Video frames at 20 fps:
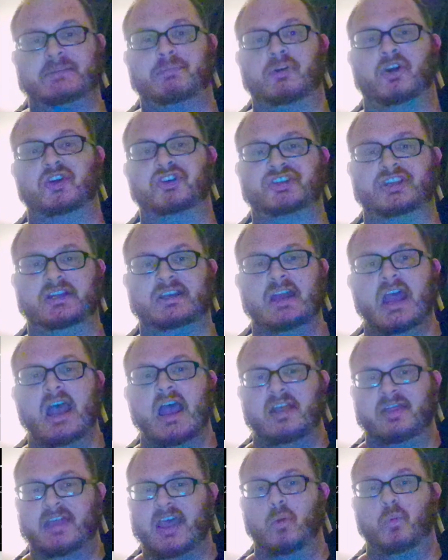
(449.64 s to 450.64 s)
person
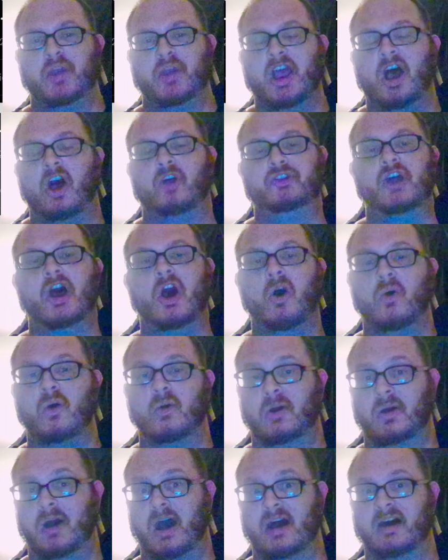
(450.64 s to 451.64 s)
that we all
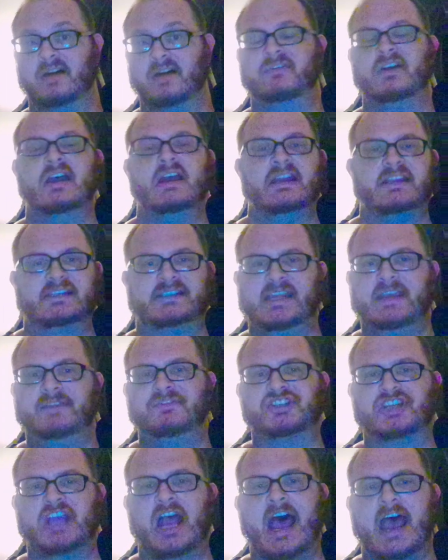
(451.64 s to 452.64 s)
know of, Steve
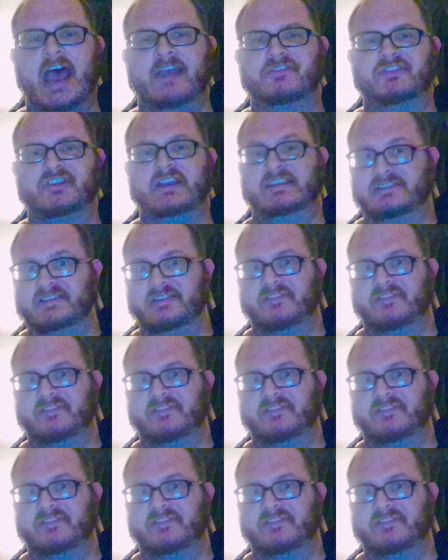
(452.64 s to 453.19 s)
Shives, is in